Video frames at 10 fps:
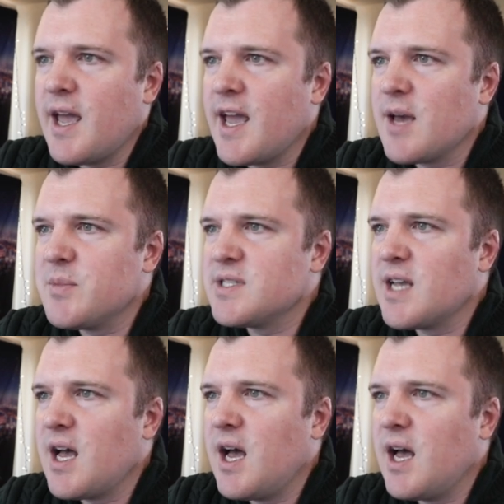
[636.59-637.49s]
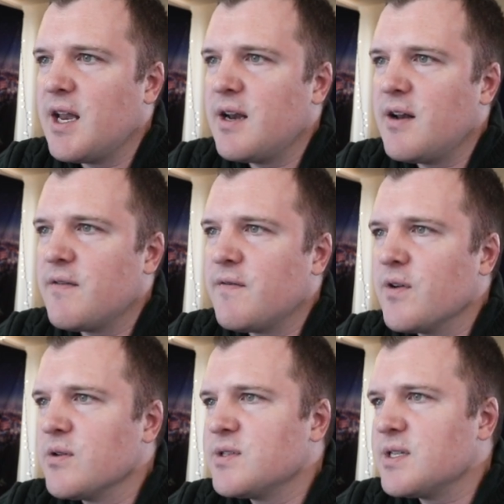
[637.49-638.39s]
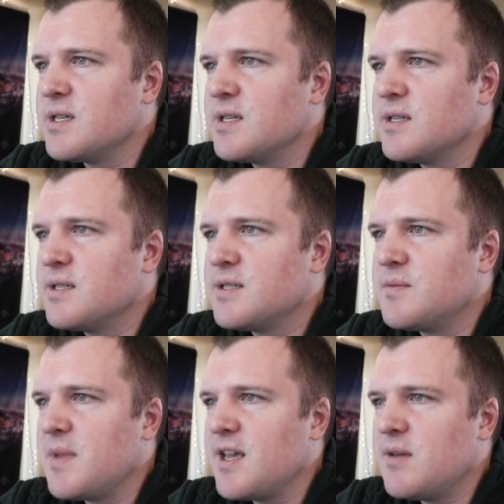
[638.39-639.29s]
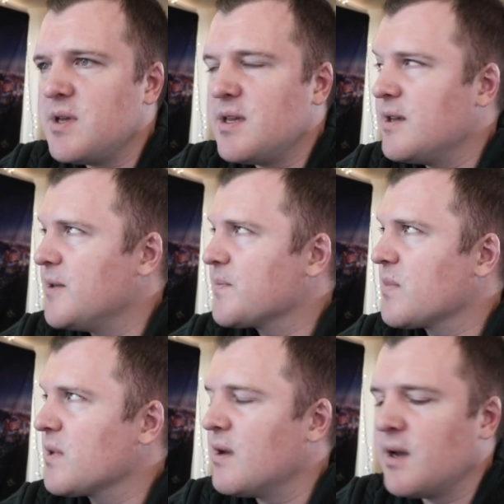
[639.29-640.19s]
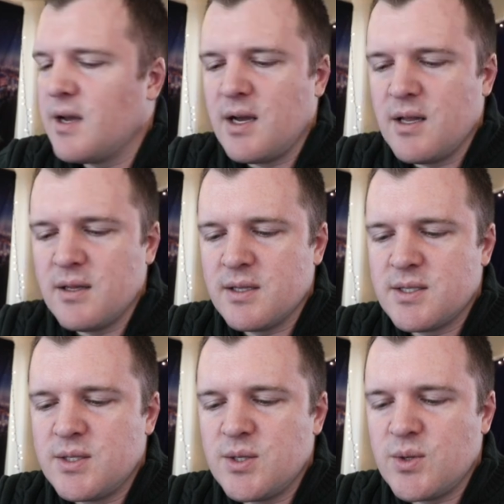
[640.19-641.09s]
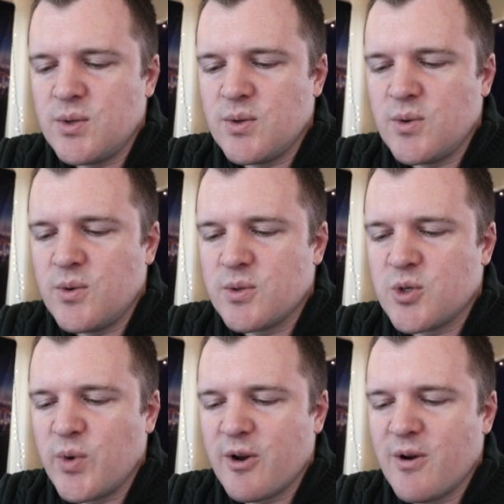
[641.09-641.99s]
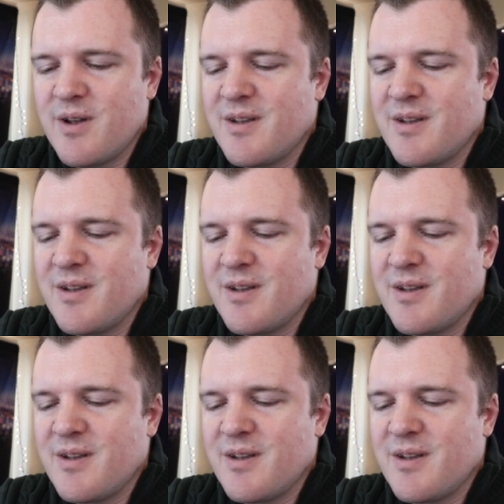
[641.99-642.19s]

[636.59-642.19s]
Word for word: Amazon versus maybe, uh, let's do Twitter,